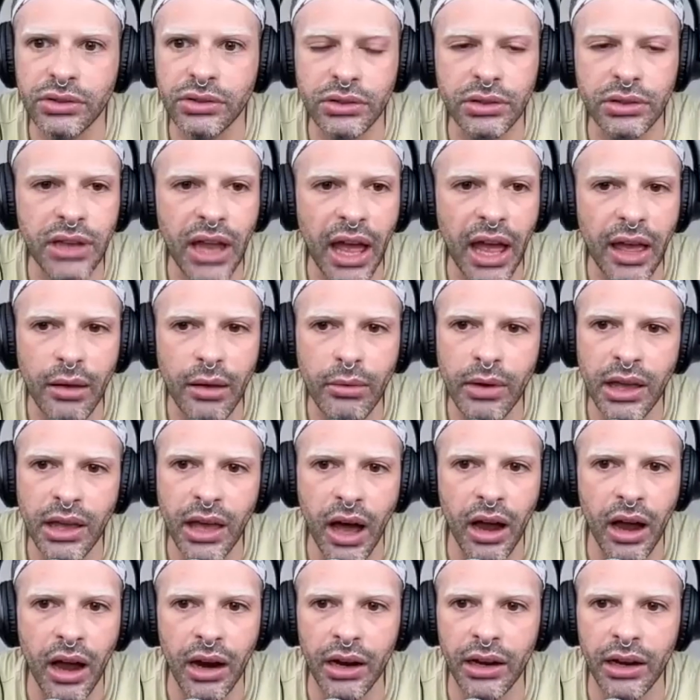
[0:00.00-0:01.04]
today we
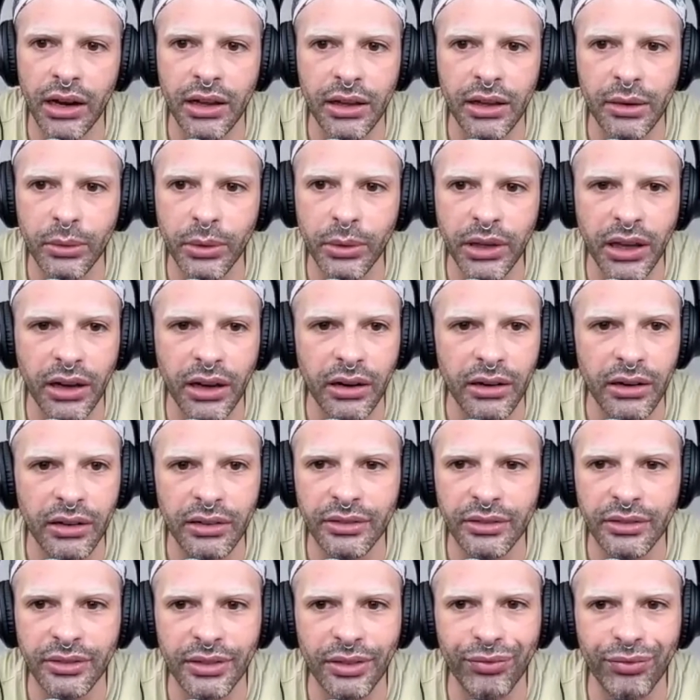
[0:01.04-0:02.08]
are
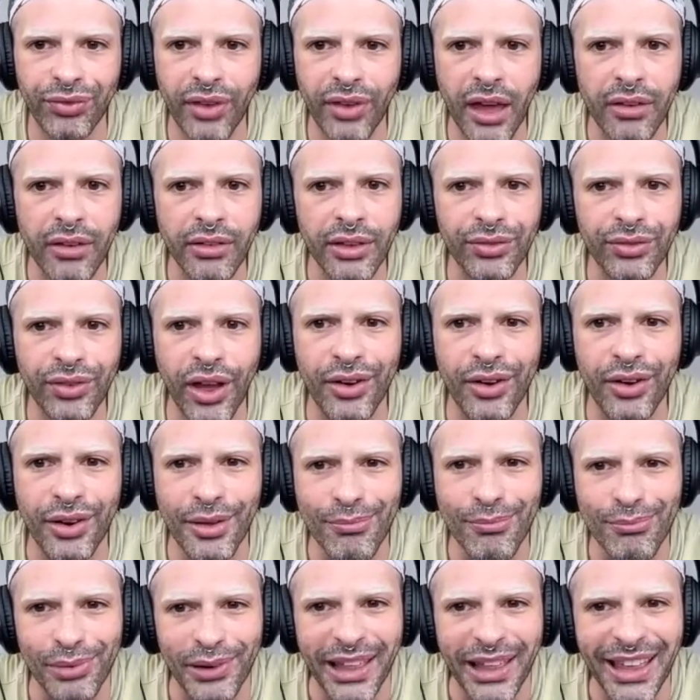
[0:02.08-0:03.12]
very,
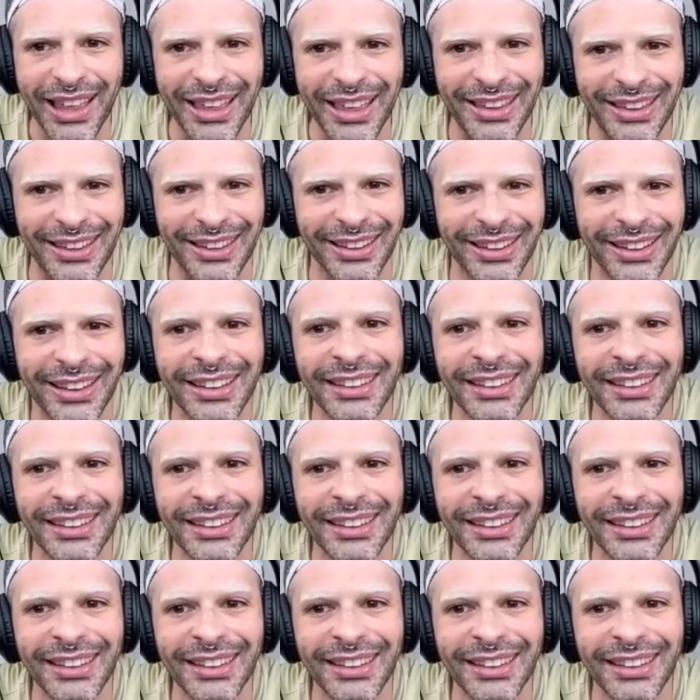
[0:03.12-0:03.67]
very bleak.